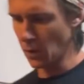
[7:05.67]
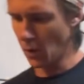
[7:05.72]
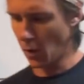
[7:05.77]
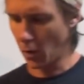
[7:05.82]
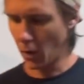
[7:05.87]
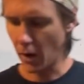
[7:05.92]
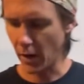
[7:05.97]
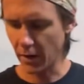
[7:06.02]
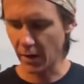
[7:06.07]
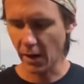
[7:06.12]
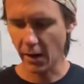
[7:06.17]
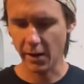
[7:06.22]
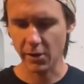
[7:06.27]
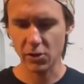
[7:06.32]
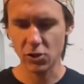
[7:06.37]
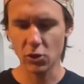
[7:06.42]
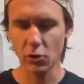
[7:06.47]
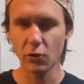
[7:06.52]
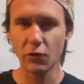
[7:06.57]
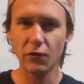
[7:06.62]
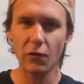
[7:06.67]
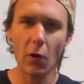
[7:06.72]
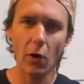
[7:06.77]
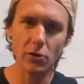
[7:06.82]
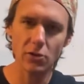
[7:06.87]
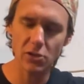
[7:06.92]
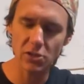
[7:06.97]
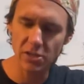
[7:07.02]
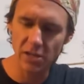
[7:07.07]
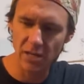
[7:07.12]
All right, guys, so as far
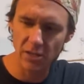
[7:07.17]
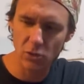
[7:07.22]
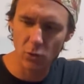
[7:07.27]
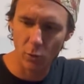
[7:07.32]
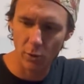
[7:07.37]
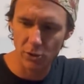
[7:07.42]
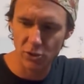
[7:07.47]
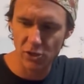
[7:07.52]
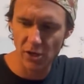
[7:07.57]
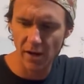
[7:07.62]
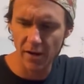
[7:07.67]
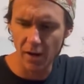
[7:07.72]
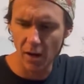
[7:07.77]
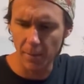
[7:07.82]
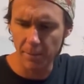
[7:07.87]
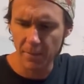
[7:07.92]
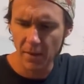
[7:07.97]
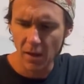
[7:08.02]
as the TIG torch setup,